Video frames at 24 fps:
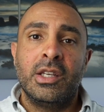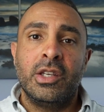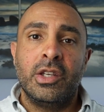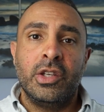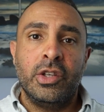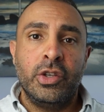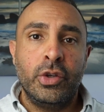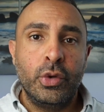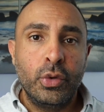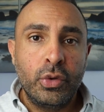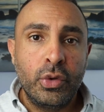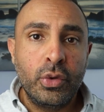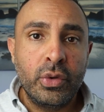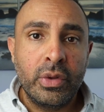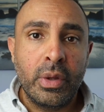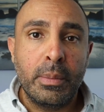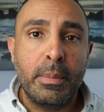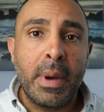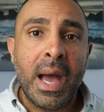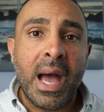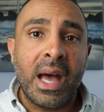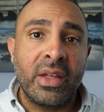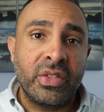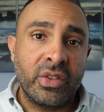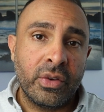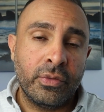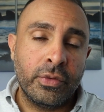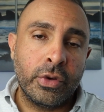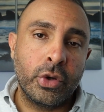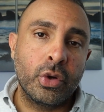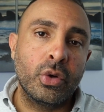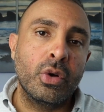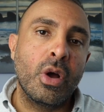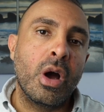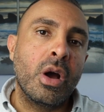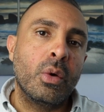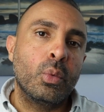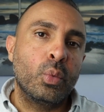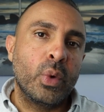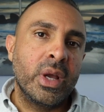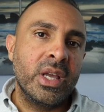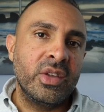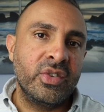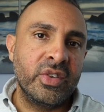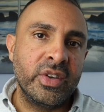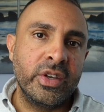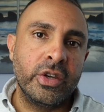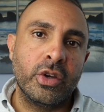You do the math. If you're not
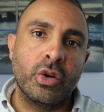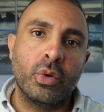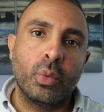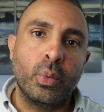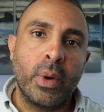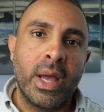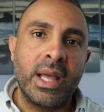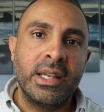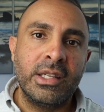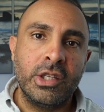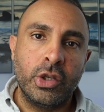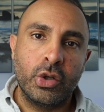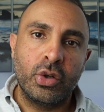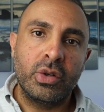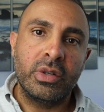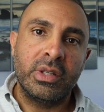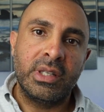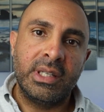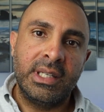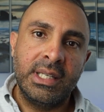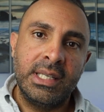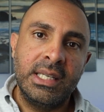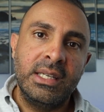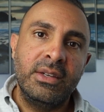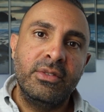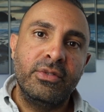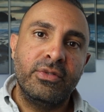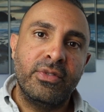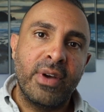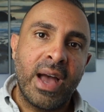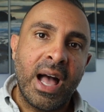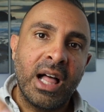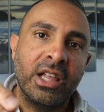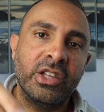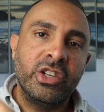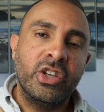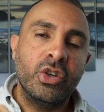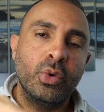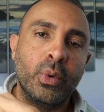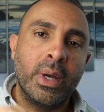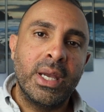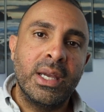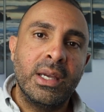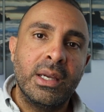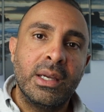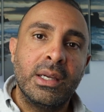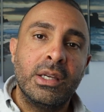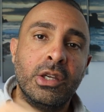raising your rent, you're
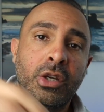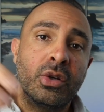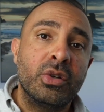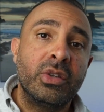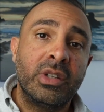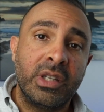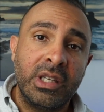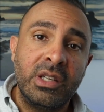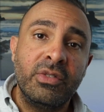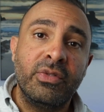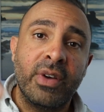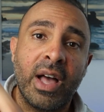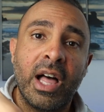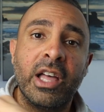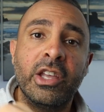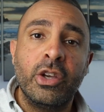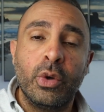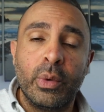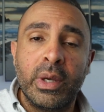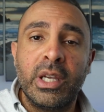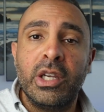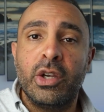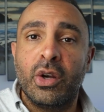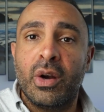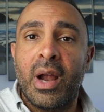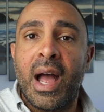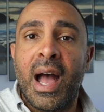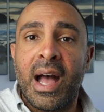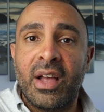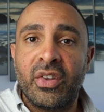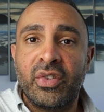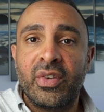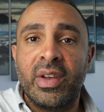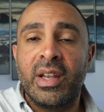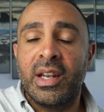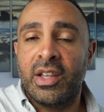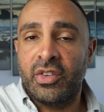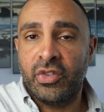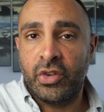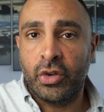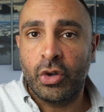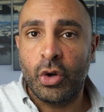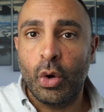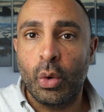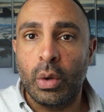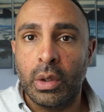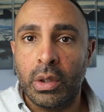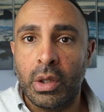devaluing your asset as you
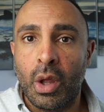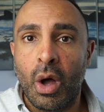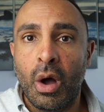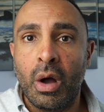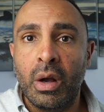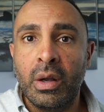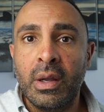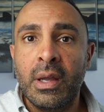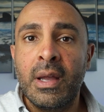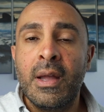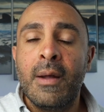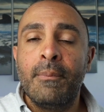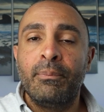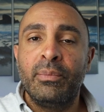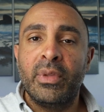go along.